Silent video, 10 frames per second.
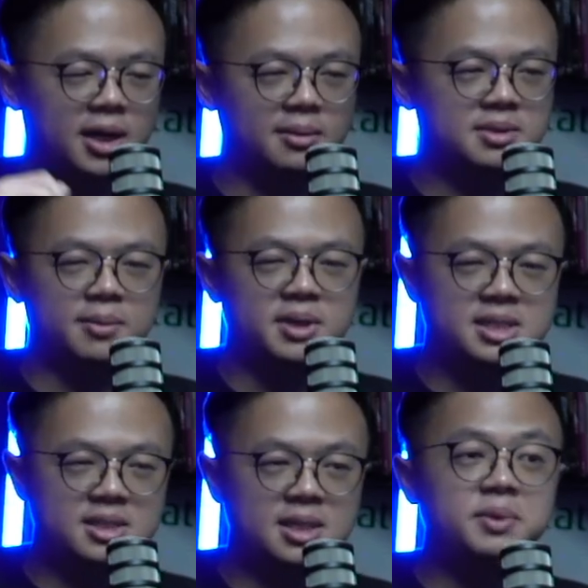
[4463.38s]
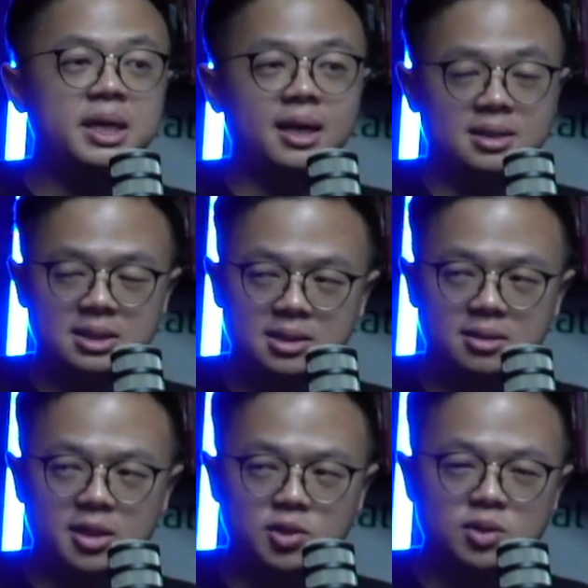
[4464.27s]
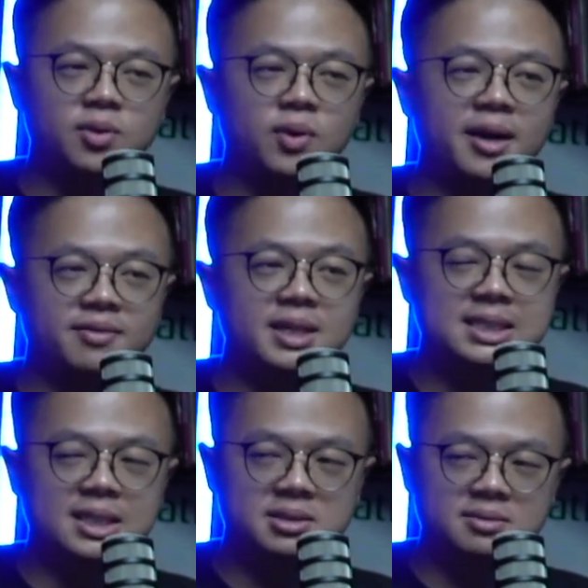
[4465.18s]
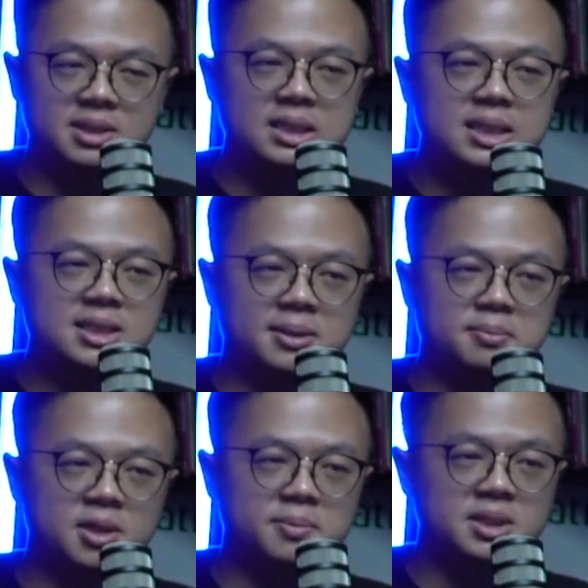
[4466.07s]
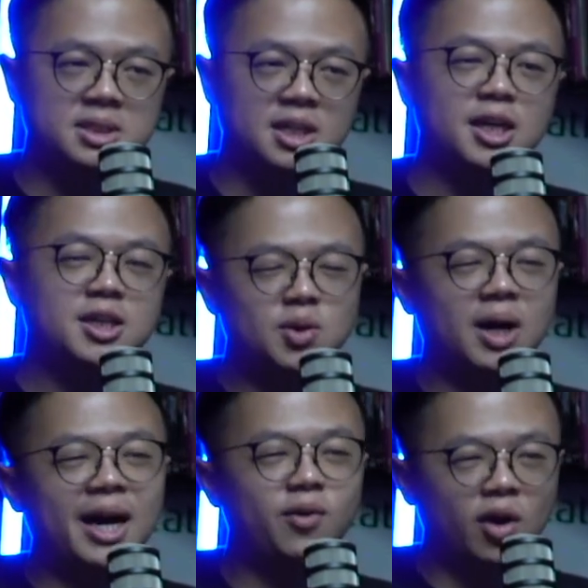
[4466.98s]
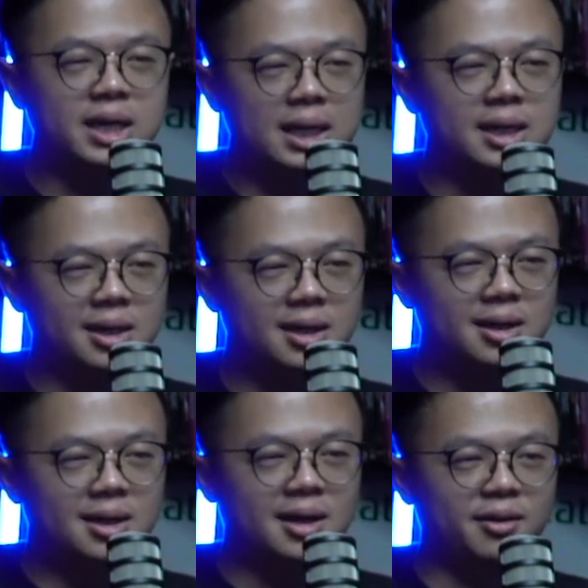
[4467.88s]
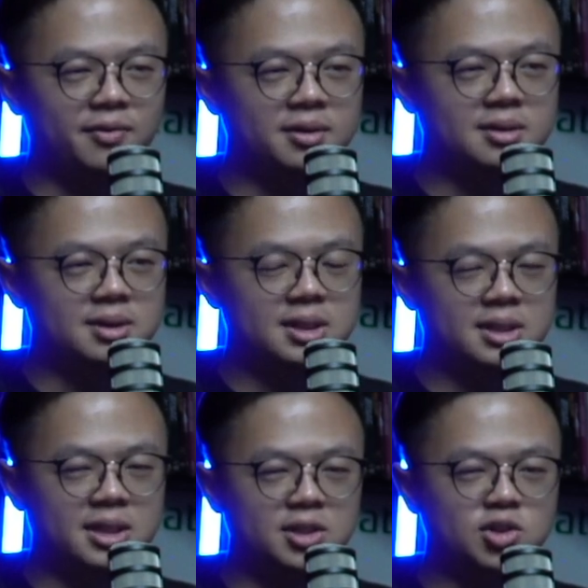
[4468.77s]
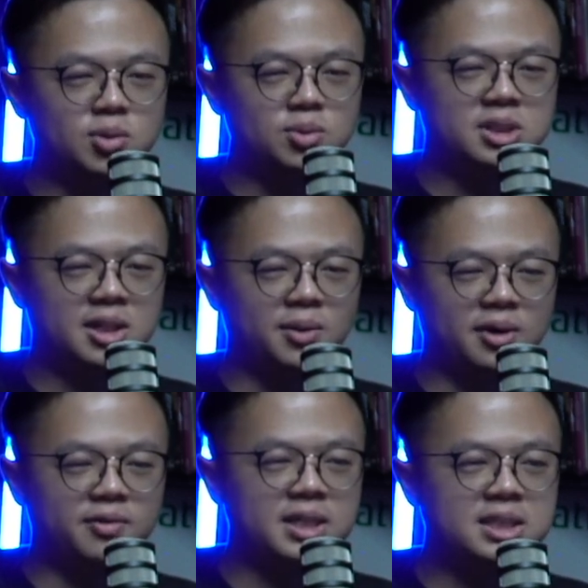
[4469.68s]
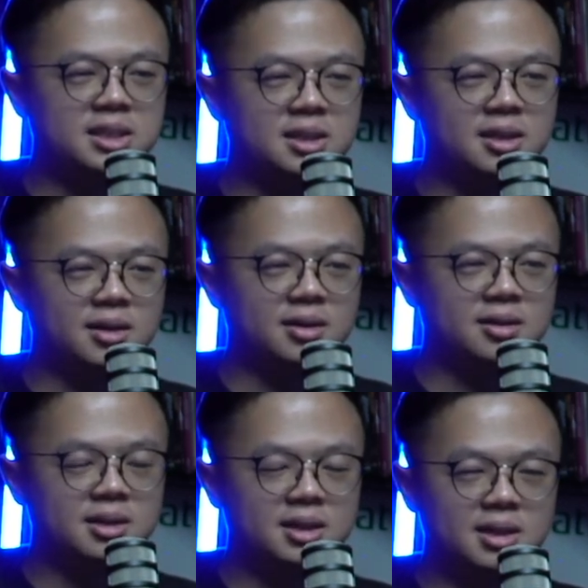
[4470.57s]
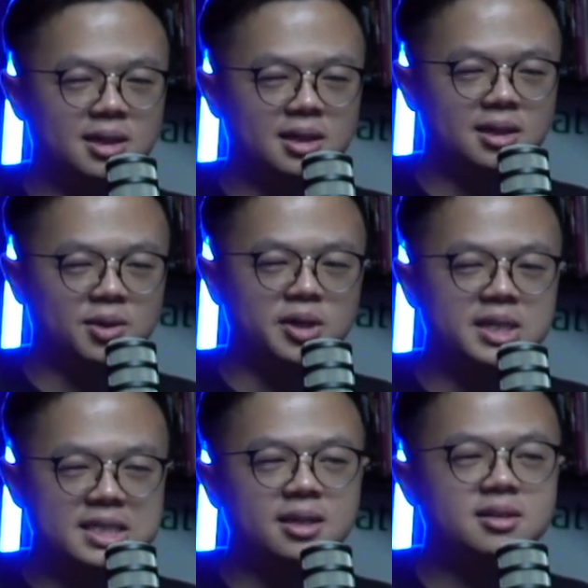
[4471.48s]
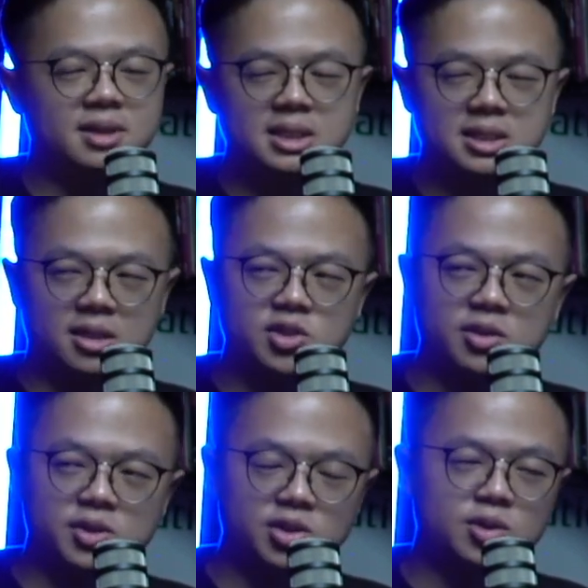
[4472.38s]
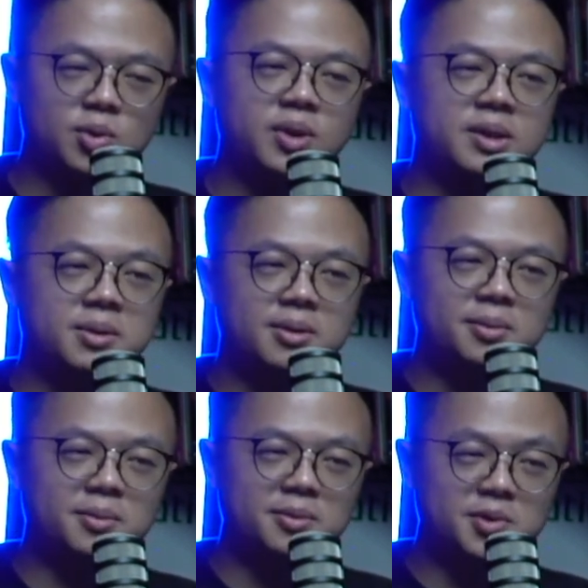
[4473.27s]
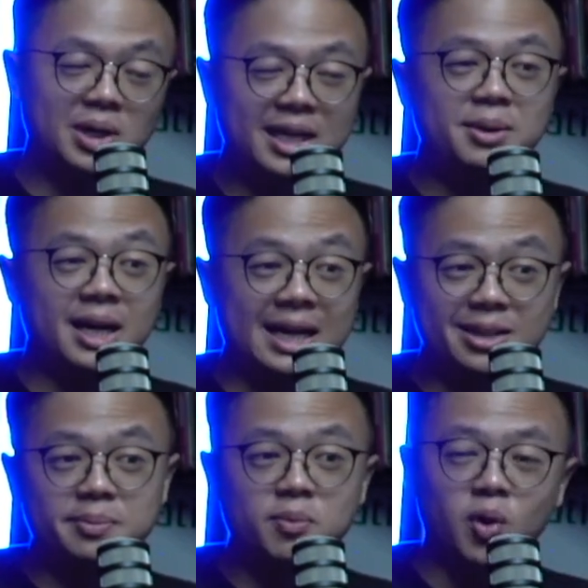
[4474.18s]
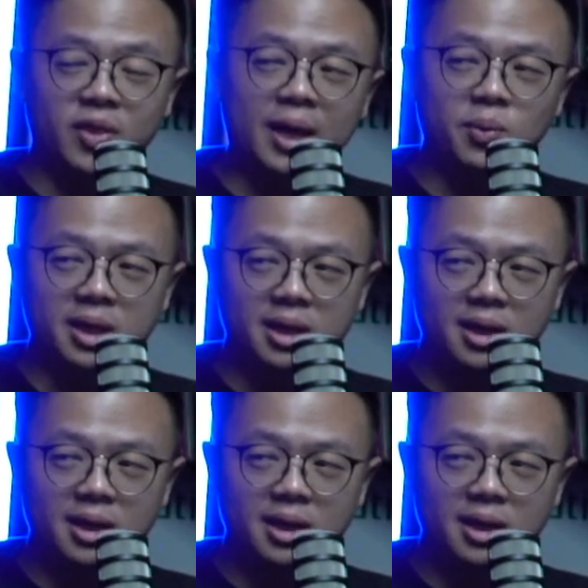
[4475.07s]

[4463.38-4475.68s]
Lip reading: Perhaps that means something else, right? To derive that sense of success and purpose. So ironically, I feel the issues that we're facing are going to incentivize the young generation to go to lean a little bit more that way.